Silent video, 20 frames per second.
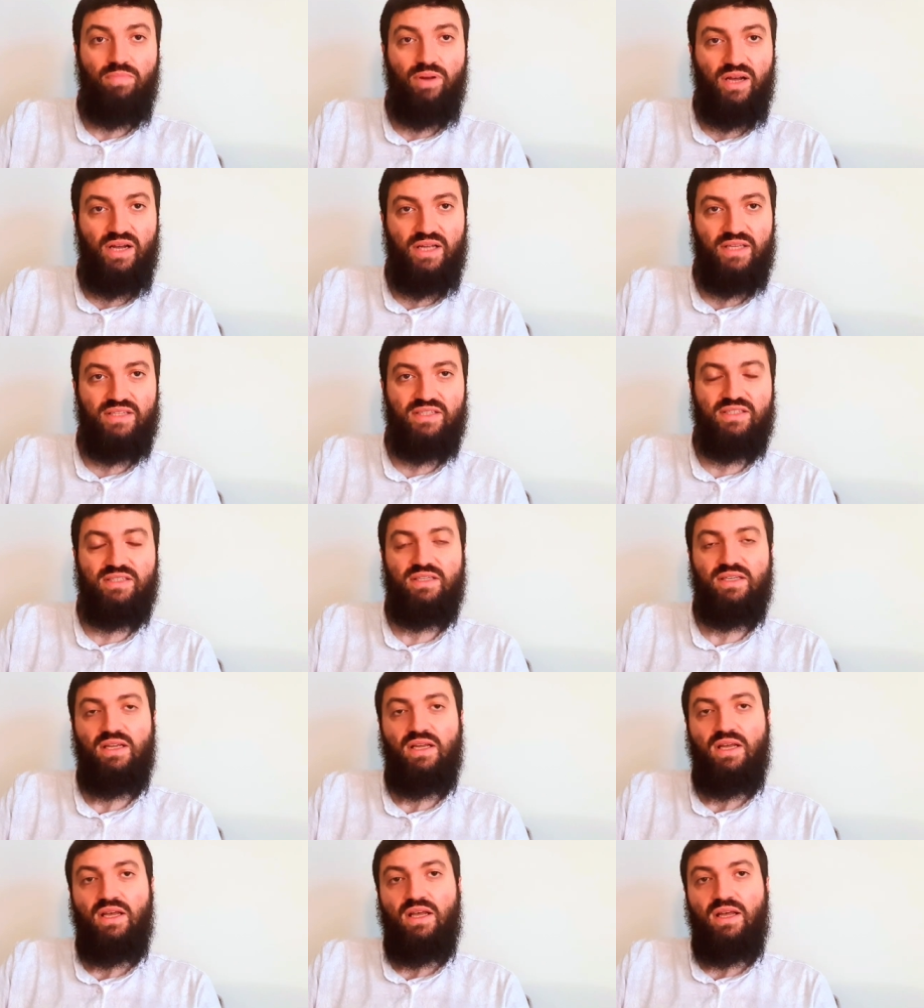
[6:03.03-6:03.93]
But
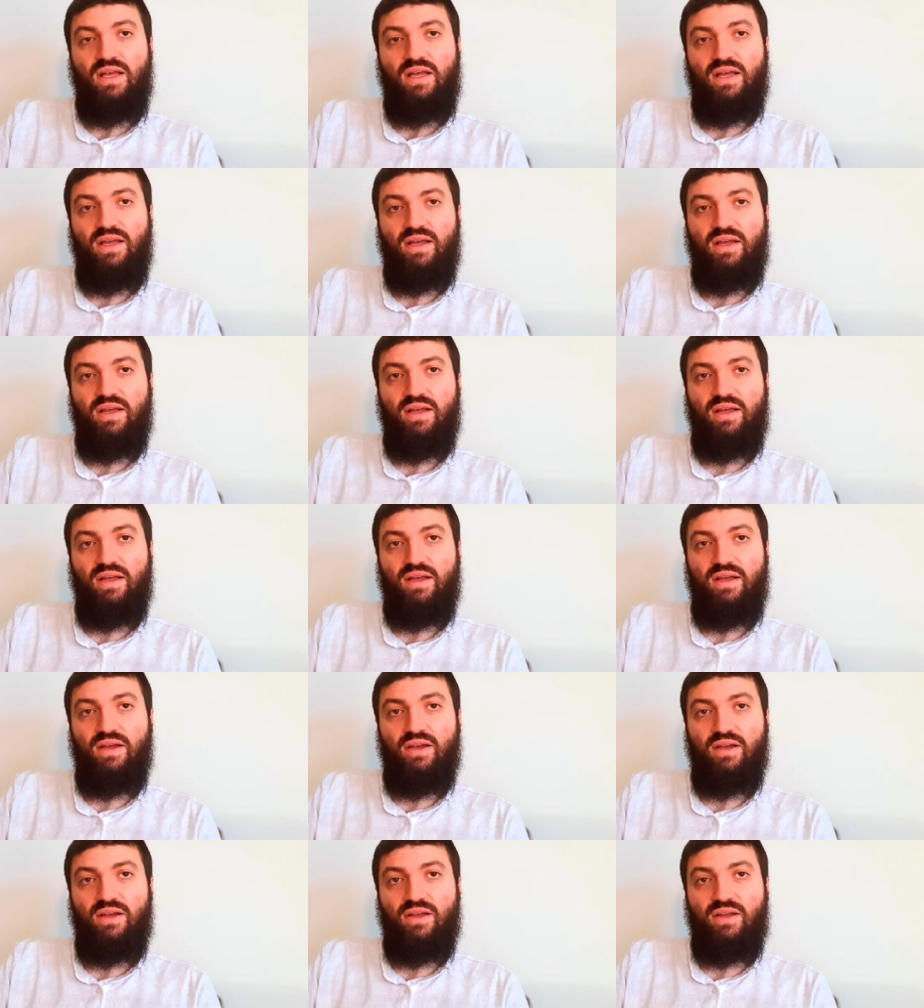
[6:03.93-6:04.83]

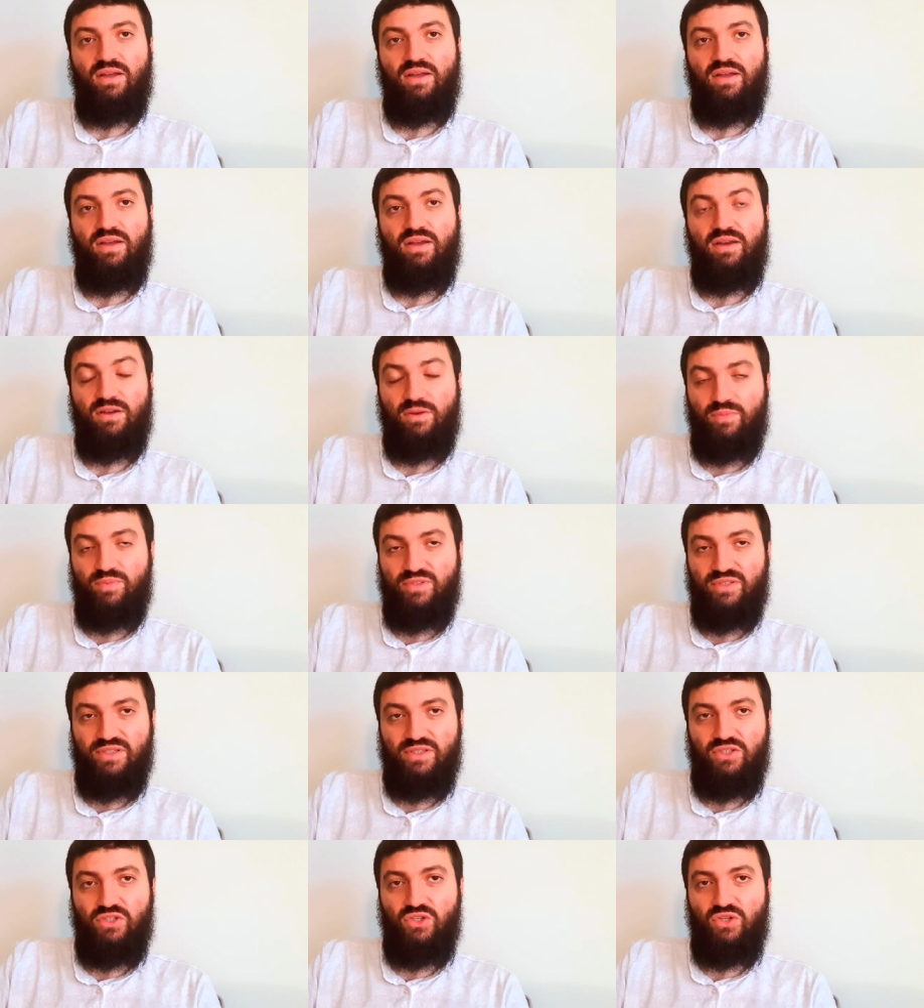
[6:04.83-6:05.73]
uh, in
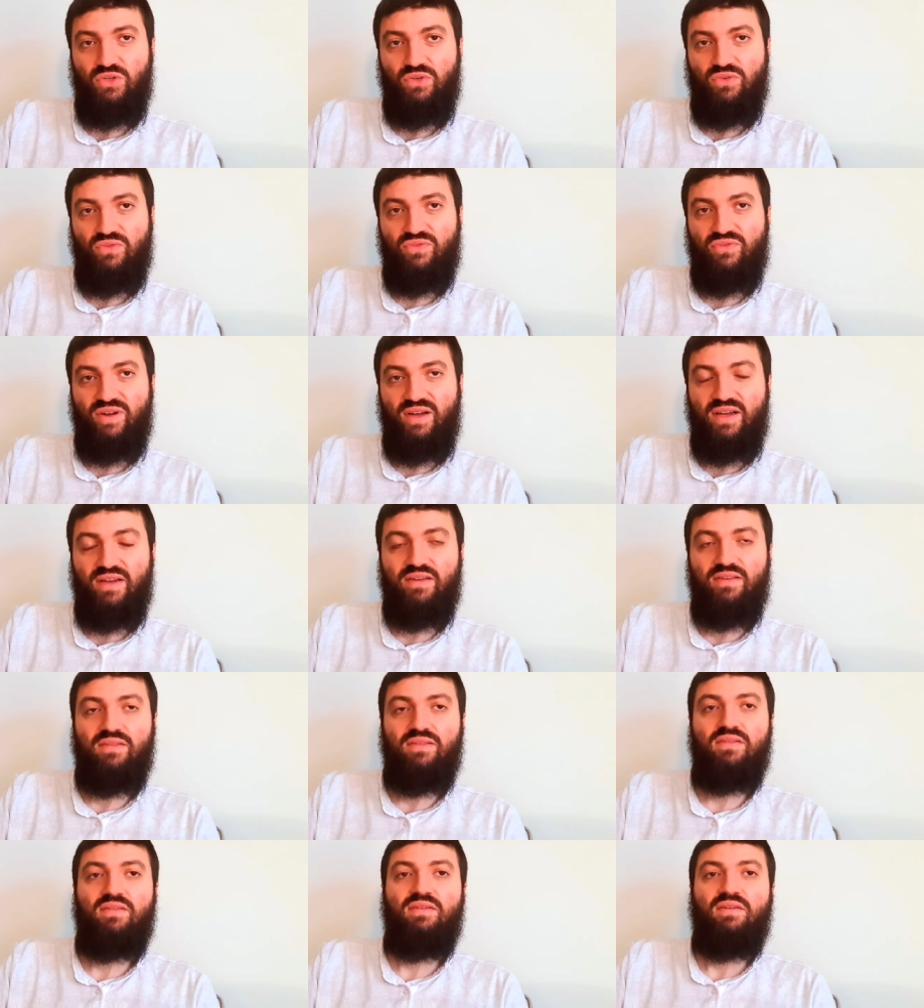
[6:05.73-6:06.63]
opposition, you
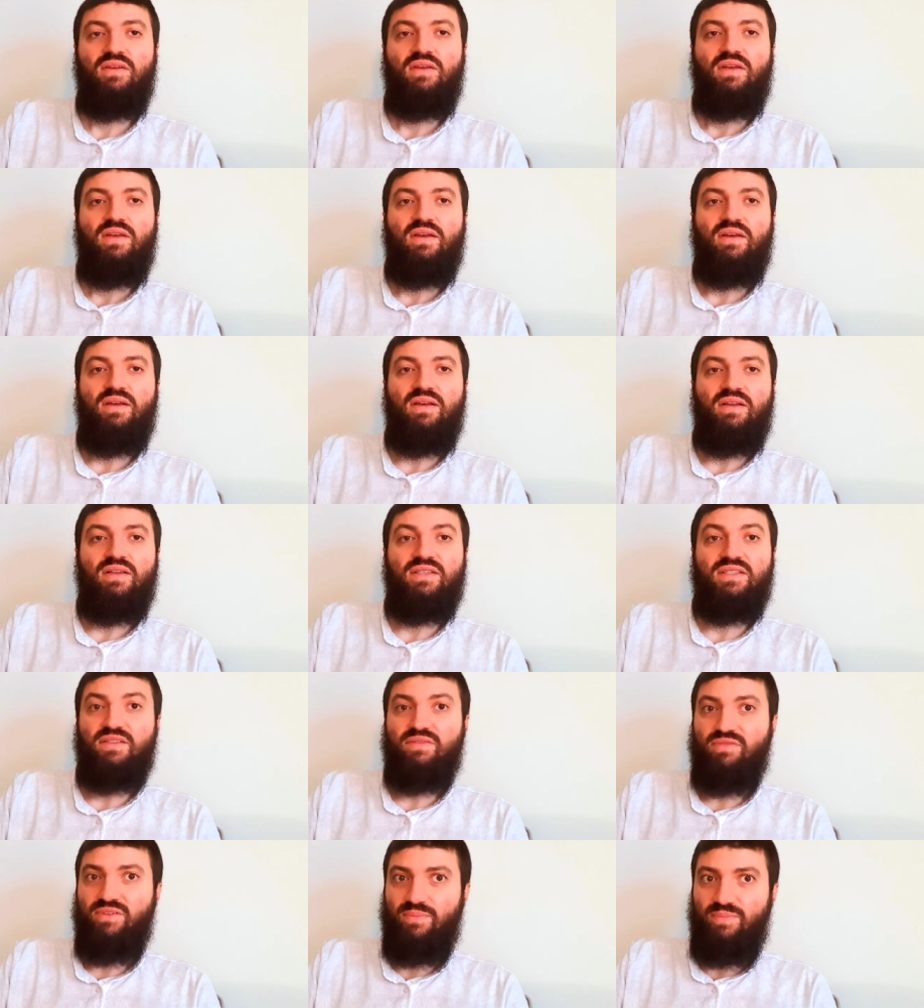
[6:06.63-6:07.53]
find uh,
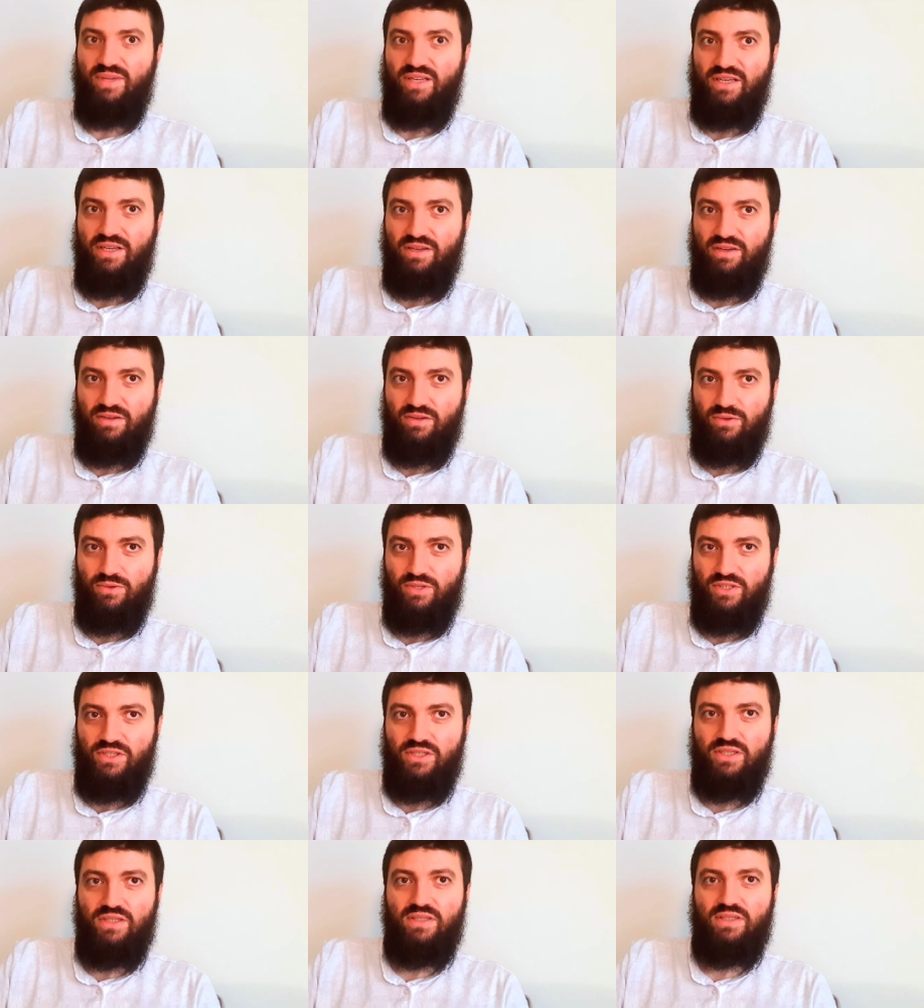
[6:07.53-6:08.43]
7 million
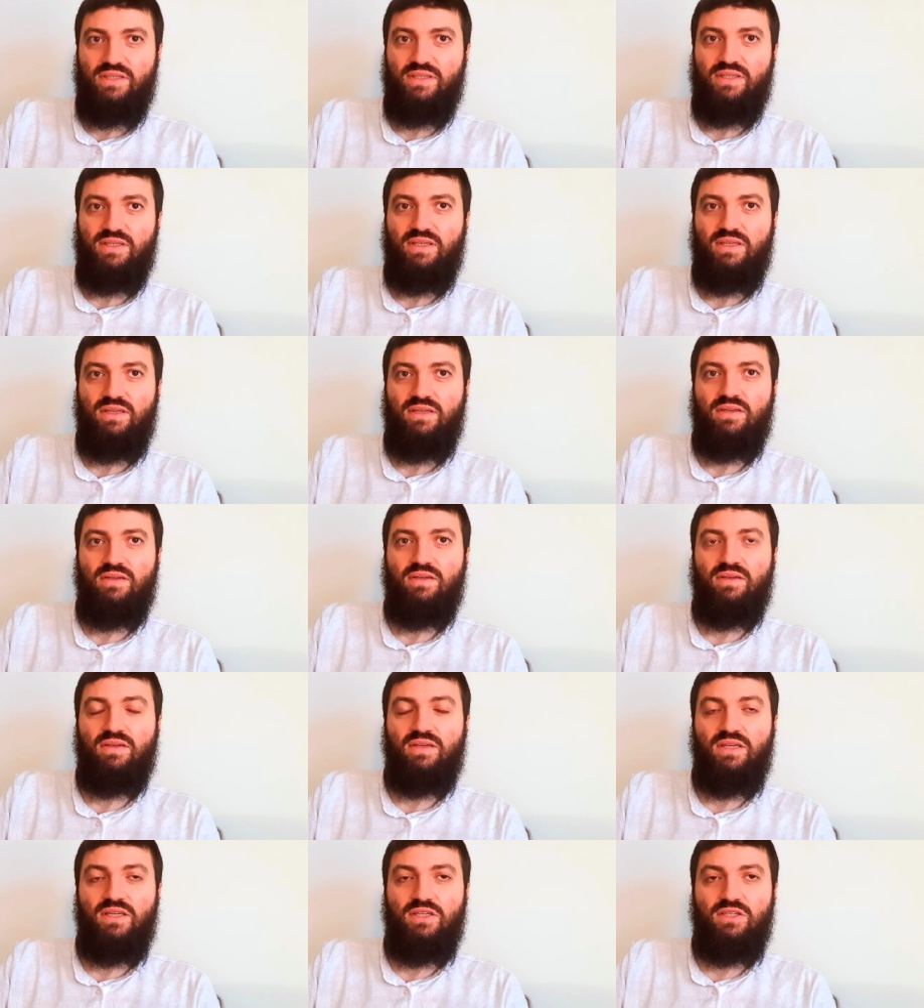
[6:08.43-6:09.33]
Christians in
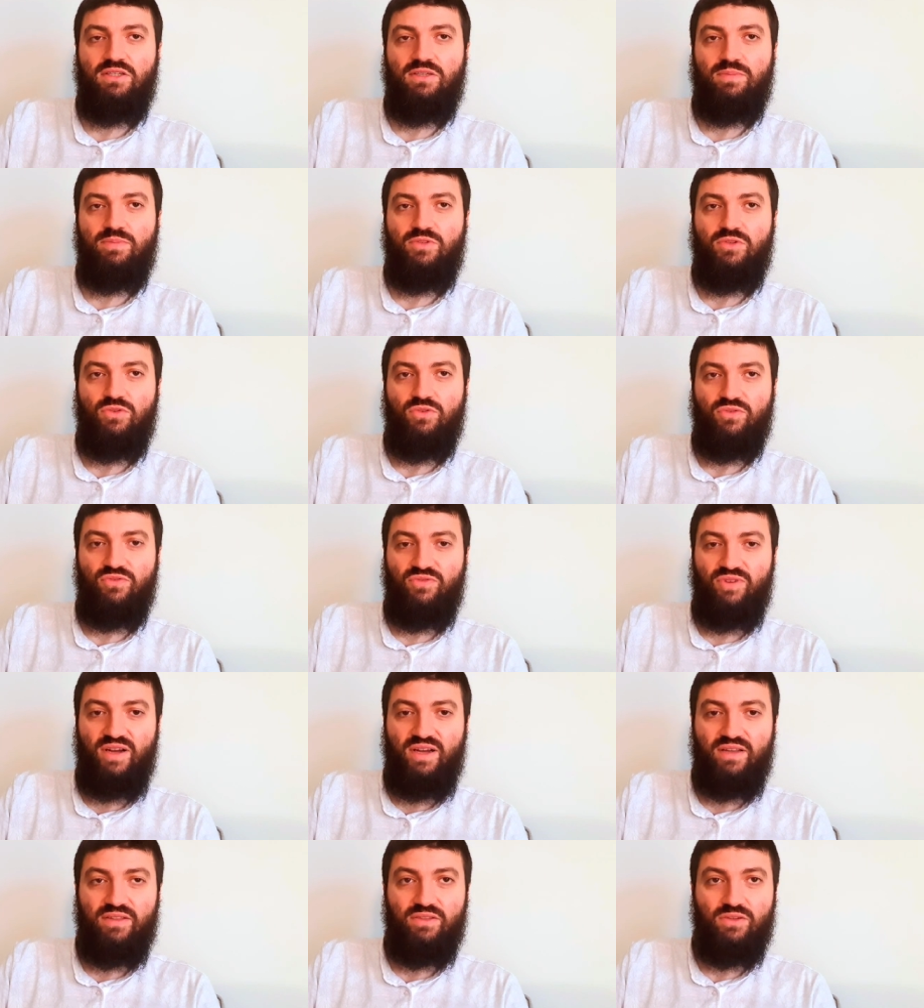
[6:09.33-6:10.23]
uh, Egypt. You
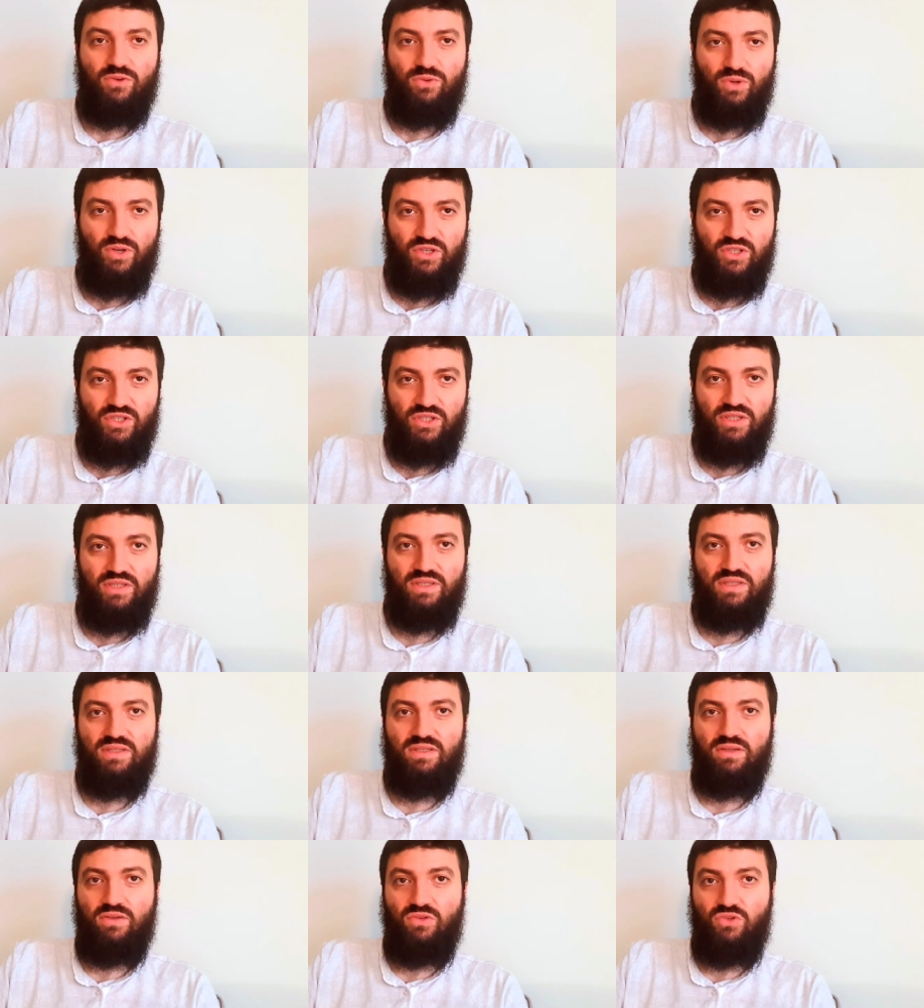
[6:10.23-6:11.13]
find
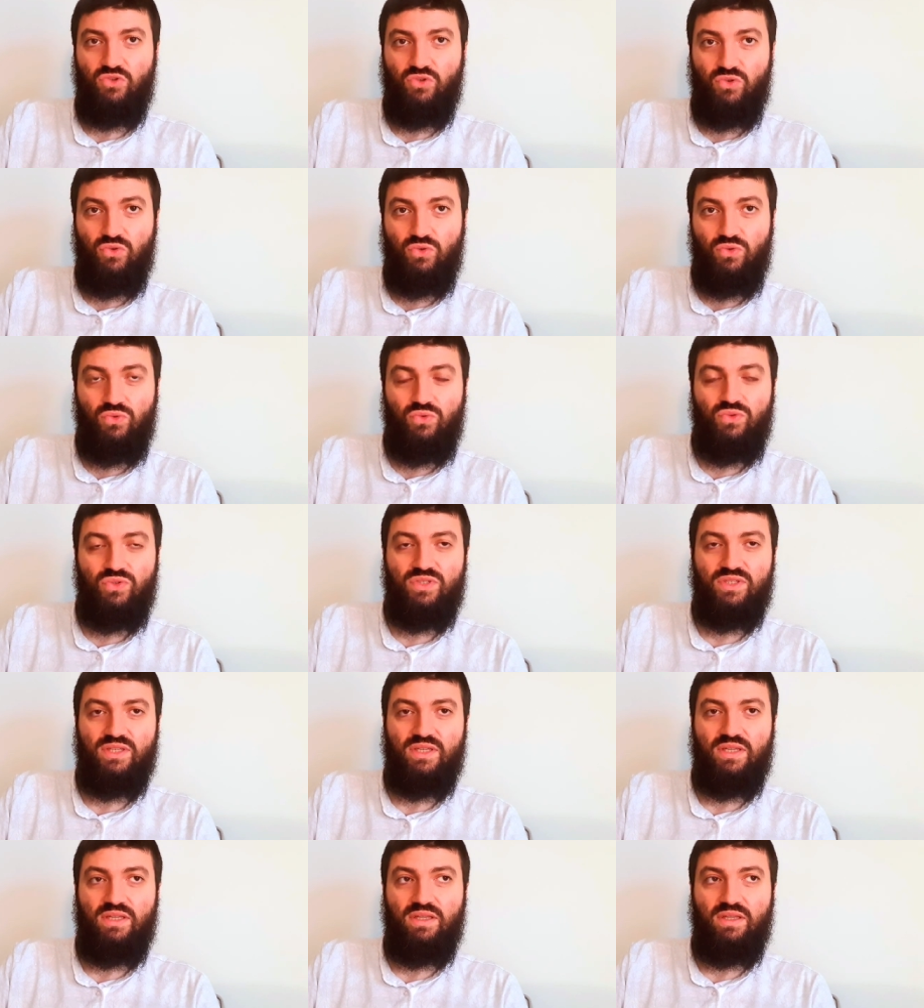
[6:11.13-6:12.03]
Christians and
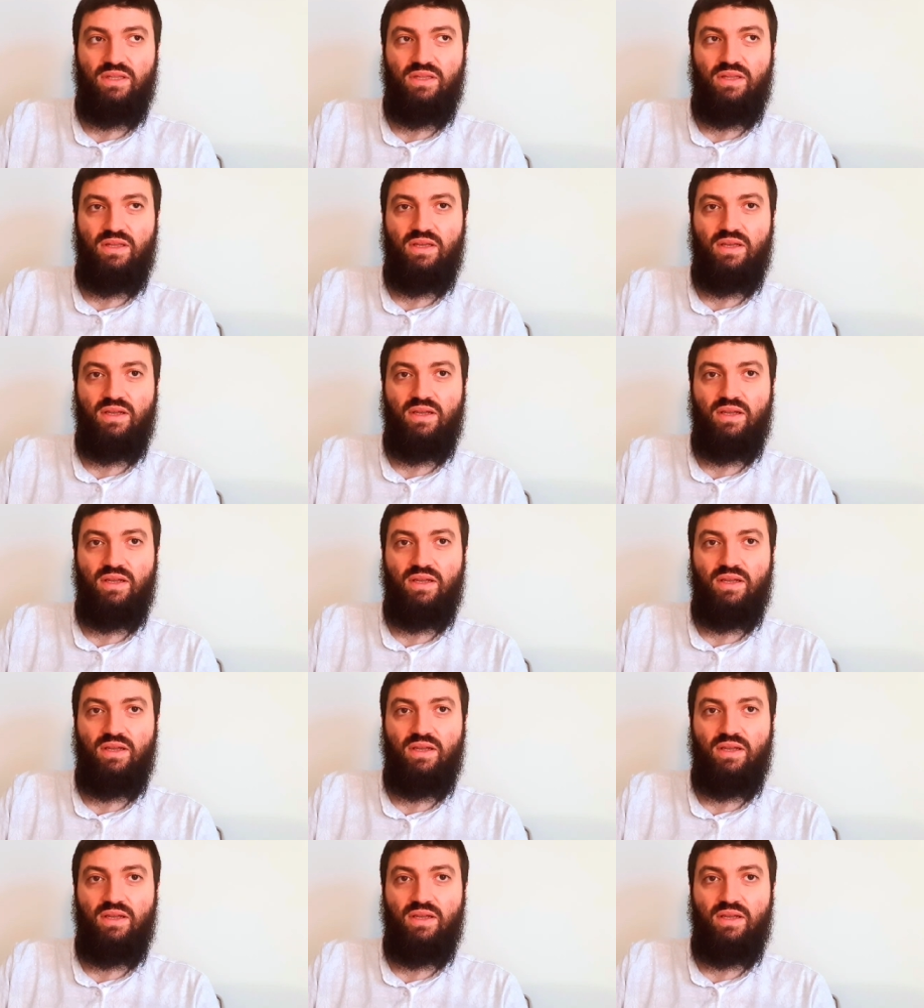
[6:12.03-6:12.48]
Jews and